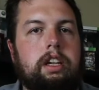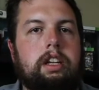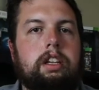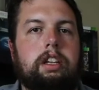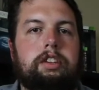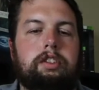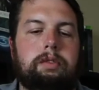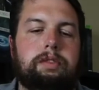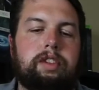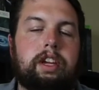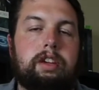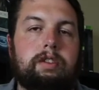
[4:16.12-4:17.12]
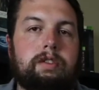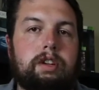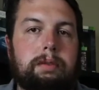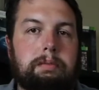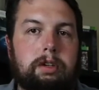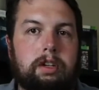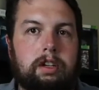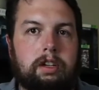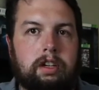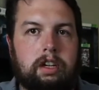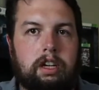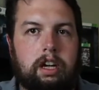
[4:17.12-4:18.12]
lets you set your
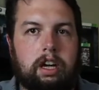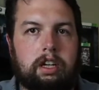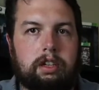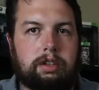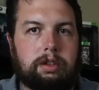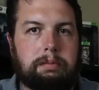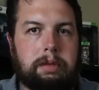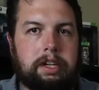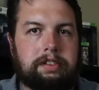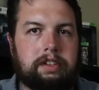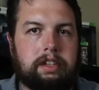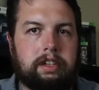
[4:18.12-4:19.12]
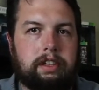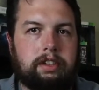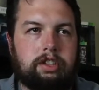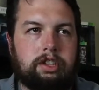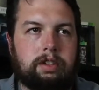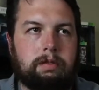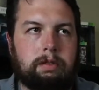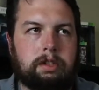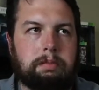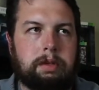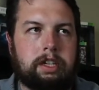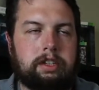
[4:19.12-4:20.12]
number, a little message,
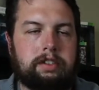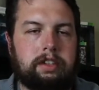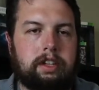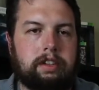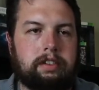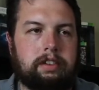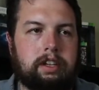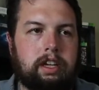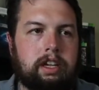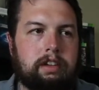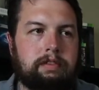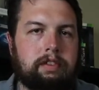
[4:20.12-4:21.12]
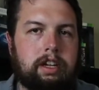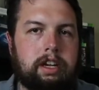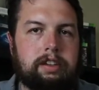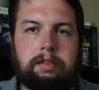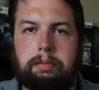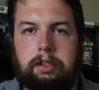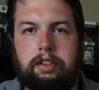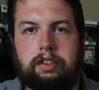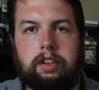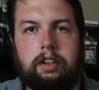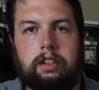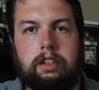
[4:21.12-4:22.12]
which mine just says like, if lost please
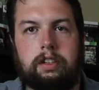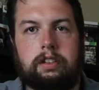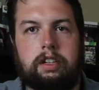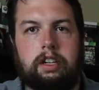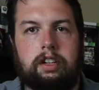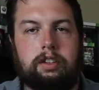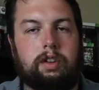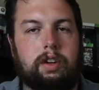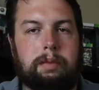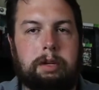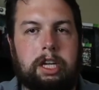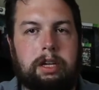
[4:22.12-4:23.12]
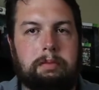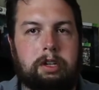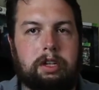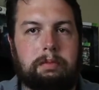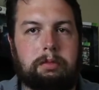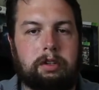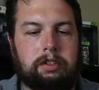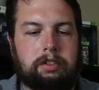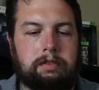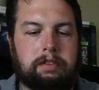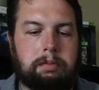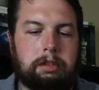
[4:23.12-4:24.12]
call, so it'll have my name and number, so
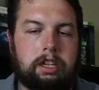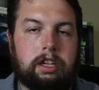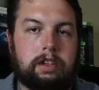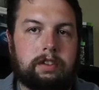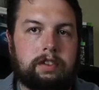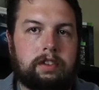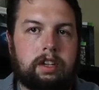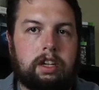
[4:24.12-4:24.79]
if somebody else